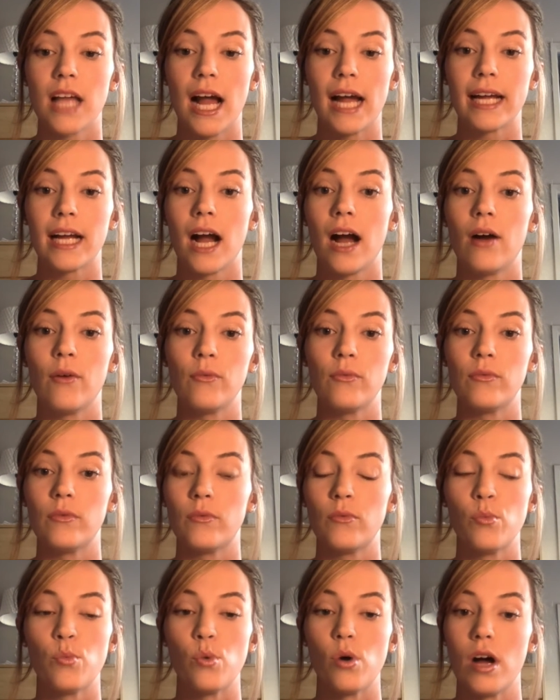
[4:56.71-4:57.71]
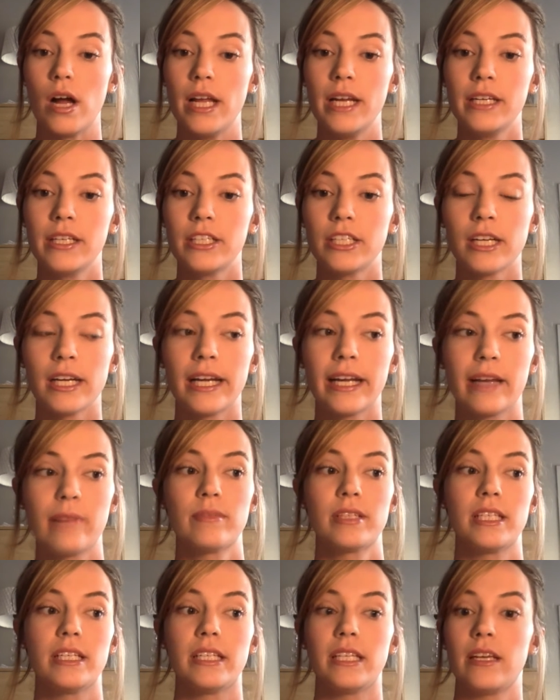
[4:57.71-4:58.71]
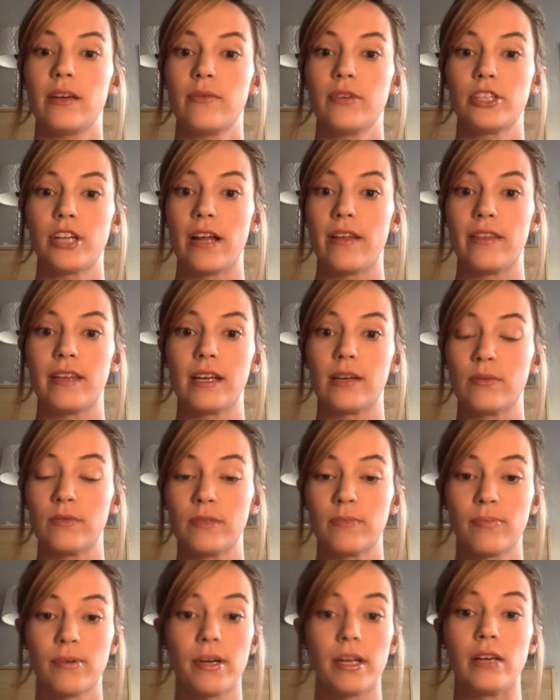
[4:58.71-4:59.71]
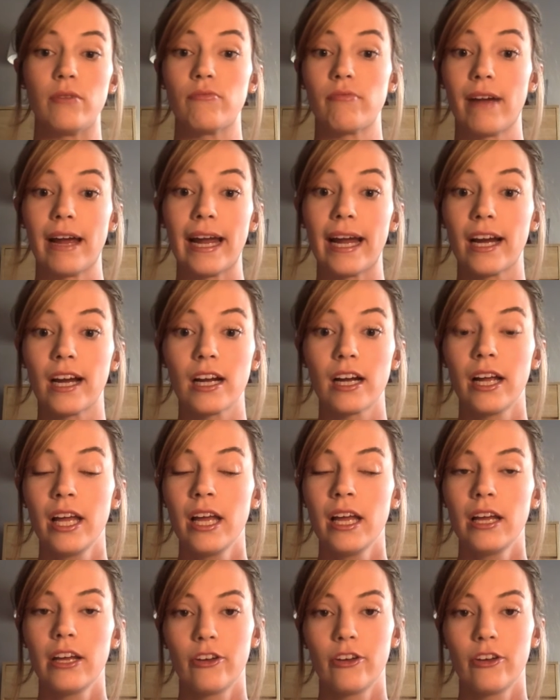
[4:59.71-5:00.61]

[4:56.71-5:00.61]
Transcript: I got one during MCT, which I think was pretty rare